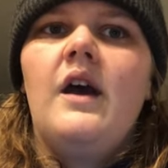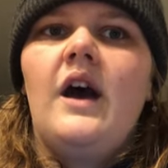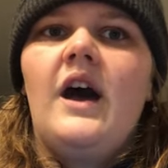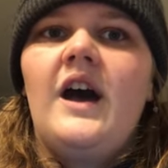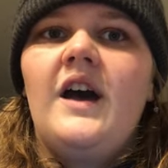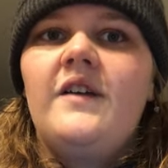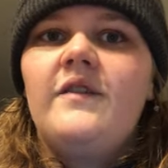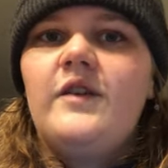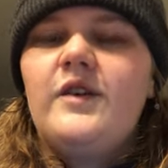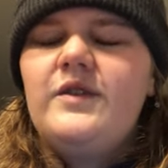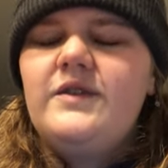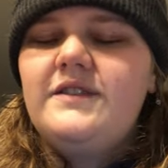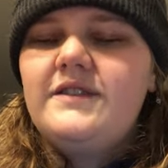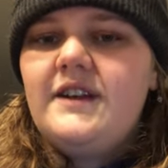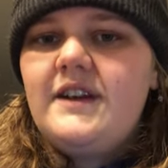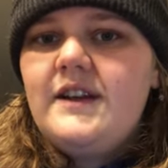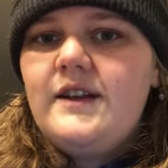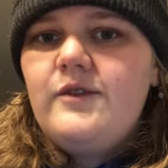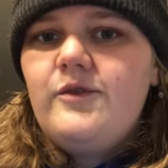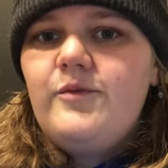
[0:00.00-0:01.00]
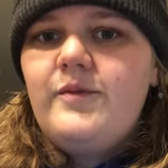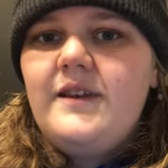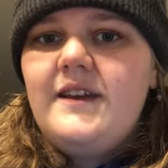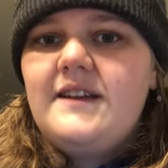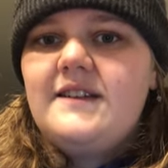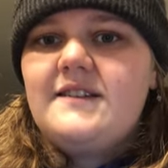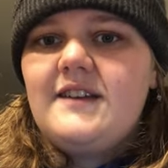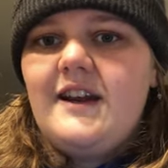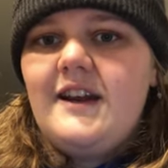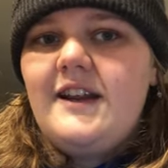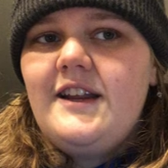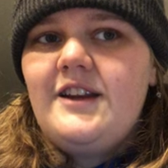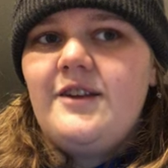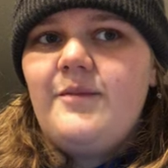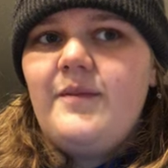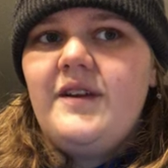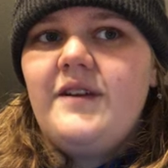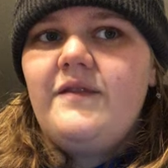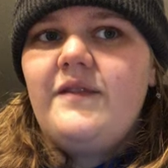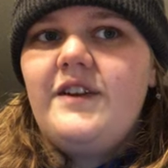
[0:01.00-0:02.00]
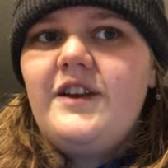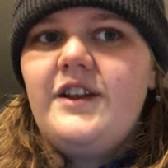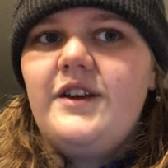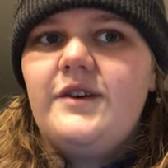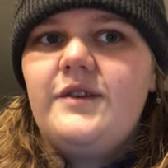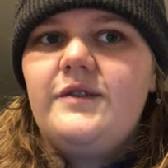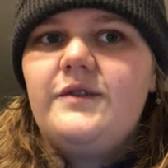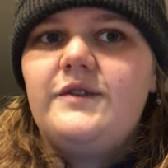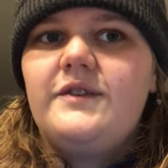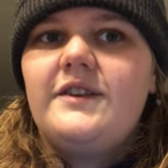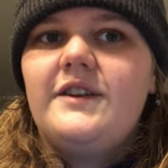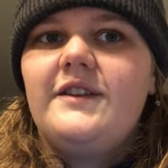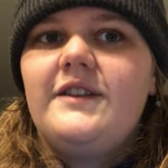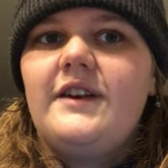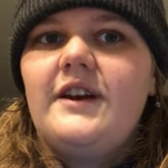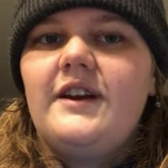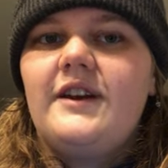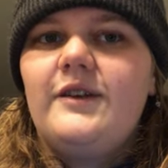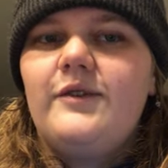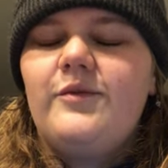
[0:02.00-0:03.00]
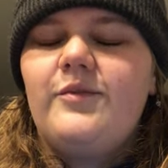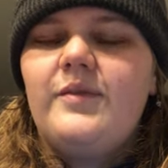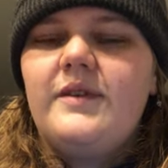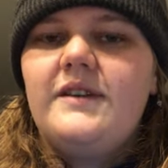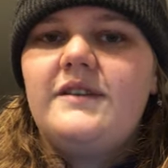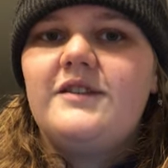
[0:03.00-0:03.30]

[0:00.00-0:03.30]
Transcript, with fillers: I've always thought it would be exciting to make videos and thought it would be